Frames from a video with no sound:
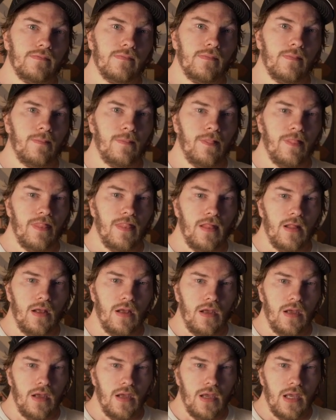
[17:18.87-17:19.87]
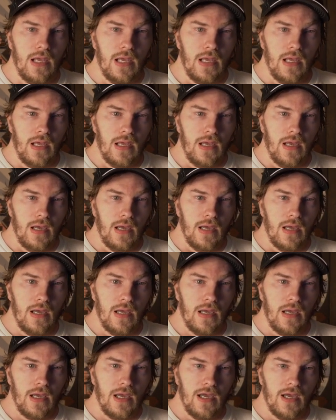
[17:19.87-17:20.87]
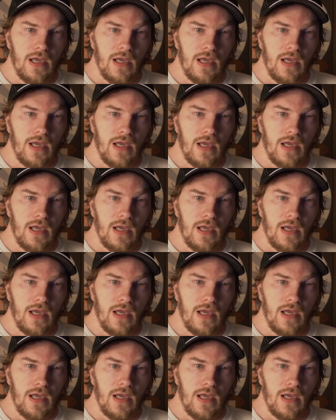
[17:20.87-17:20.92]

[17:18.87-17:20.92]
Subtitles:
(no one is talking)